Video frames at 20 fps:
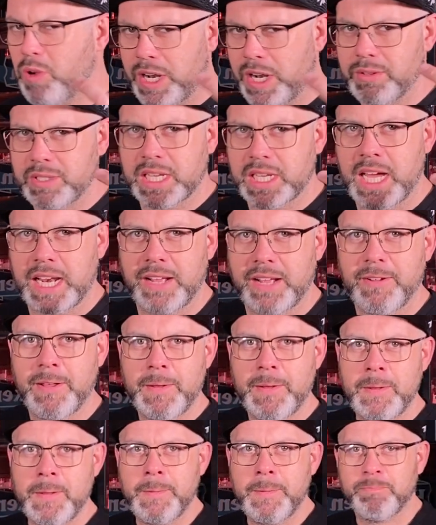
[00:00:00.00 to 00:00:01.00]
I was kind of.
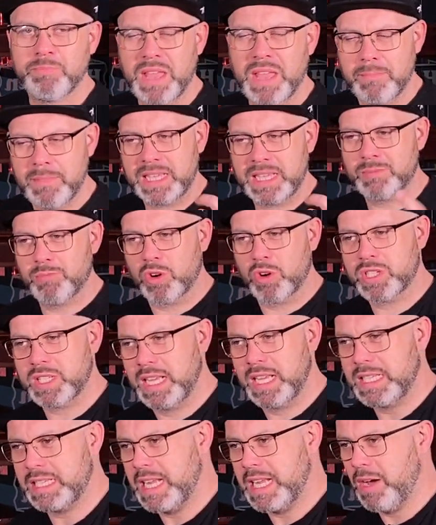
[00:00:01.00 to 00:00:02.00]
That makes more
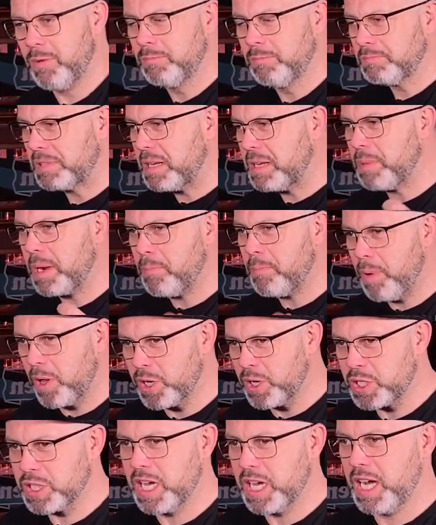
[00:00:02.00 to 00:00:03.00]
sense now. A little bit of
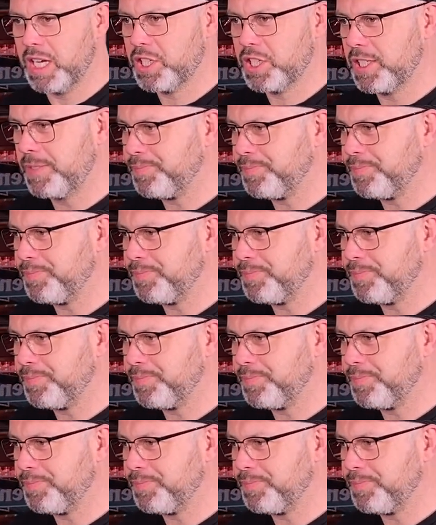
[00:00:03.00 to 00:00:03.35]
butterscotch.